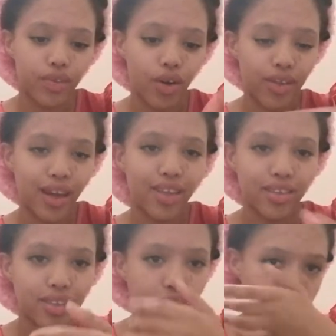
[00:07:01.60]
on the other
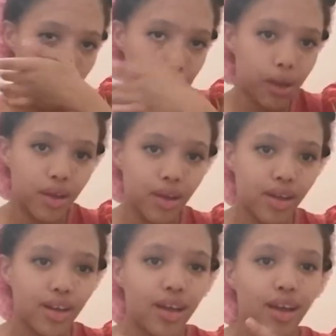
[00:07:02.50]
side,
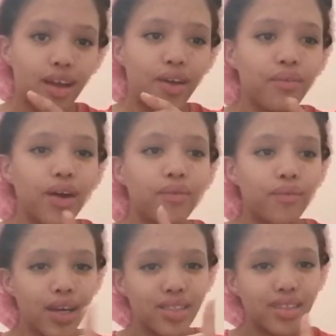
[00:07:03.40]
if I
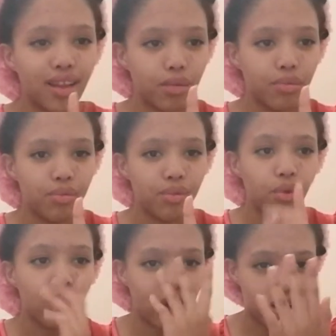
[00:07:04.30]
face them,
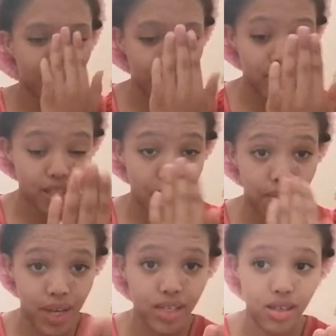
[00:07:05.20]
like face their
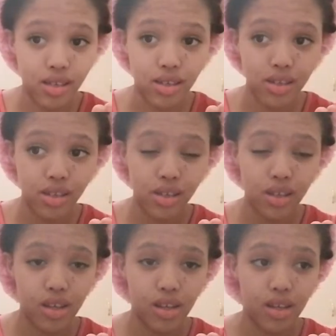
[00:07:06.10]
faces,
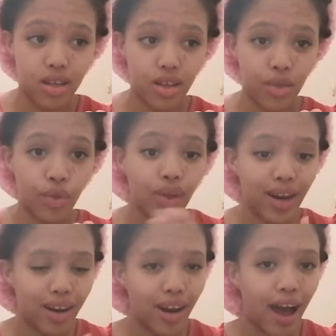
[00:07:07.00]

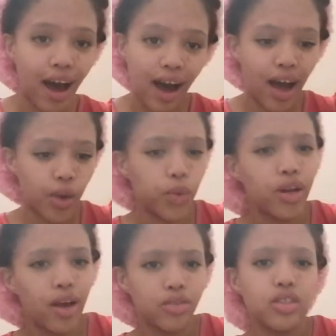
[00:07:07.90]
then I would
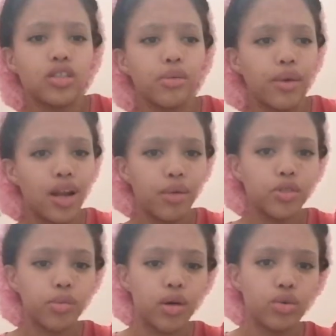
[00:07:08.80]
have to take my
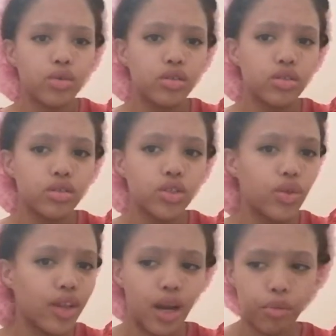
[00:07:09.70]
laptop out
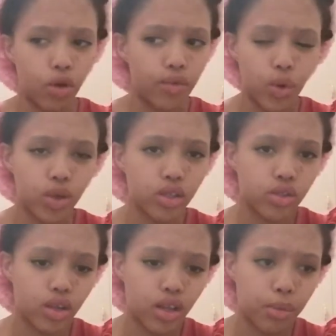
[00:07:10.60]
so that I'm not
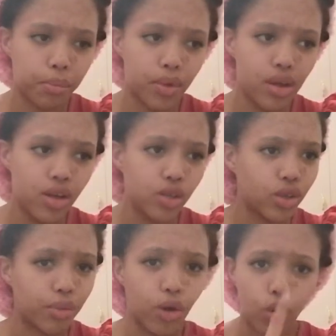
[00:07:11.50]
focused on them.
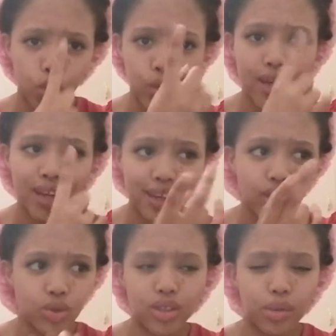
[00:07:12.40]
So I'm not looking
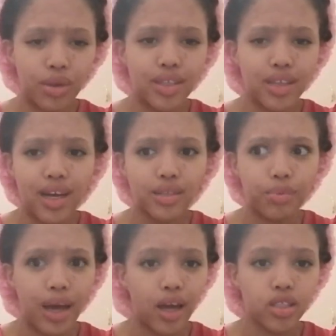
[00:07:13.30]
into somebody's eyes
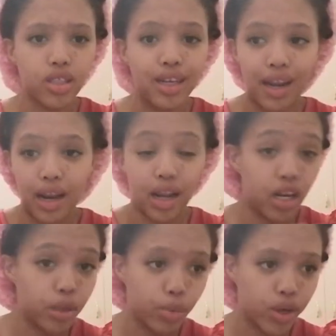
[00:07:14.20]
by accident at
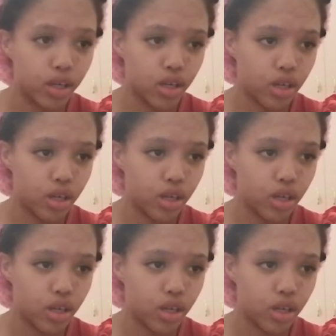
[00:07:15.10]
any point.